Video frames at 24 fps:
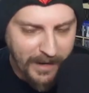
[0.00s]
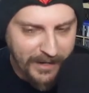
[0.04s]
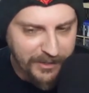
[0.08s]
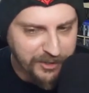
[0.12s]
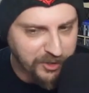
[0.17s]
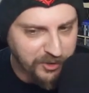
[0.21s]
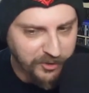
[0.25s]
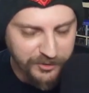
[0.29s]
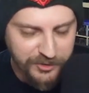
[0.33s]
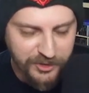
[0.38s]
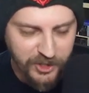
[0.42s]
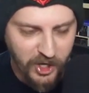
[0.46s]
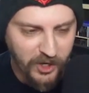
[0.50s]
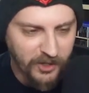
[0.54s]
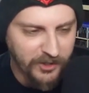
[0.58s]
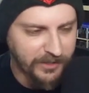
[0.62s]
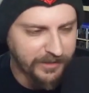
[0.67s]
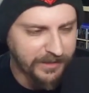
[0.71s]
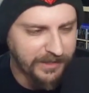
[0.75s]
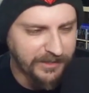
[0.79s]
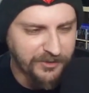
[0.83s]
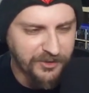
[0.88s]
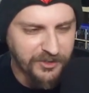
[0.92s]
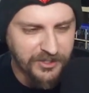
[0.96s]
magical
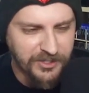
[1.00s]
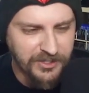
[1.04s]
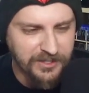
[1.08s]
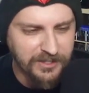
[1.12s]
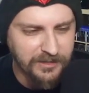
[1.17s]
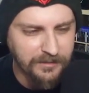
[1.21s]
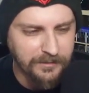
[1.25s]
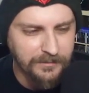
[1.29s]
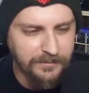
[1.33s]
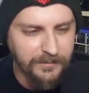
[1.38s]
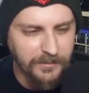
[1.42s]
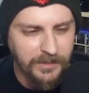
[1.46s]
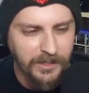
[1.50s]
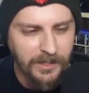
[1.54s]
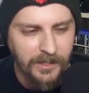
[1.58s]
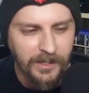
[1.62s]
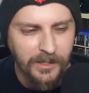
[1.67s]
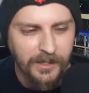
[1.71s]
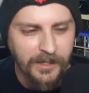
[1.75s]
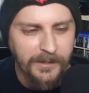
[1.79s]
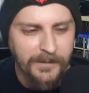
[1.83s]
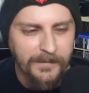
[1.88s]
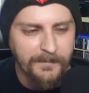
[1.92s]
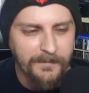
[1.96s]
jargon and just
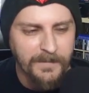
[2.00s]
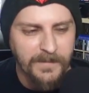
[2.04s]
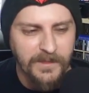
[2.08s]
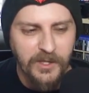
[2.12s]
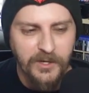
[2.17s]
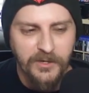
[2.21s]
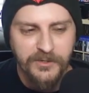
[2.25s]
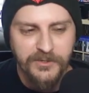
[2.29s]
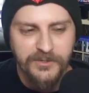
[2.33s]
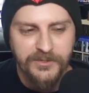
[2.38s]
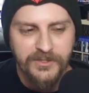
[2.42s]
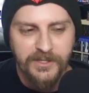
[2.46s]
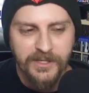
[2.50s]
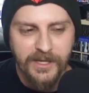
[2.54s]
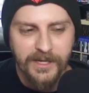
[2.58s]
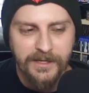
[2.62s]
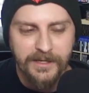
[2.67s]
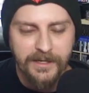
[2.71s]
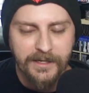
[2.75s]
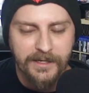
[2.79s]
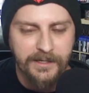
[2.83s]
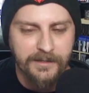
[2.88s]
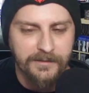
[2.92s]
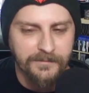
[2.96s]
there's
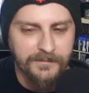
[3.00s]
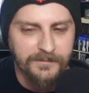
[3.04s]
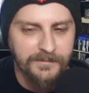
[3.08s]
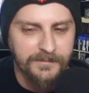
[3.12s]
it's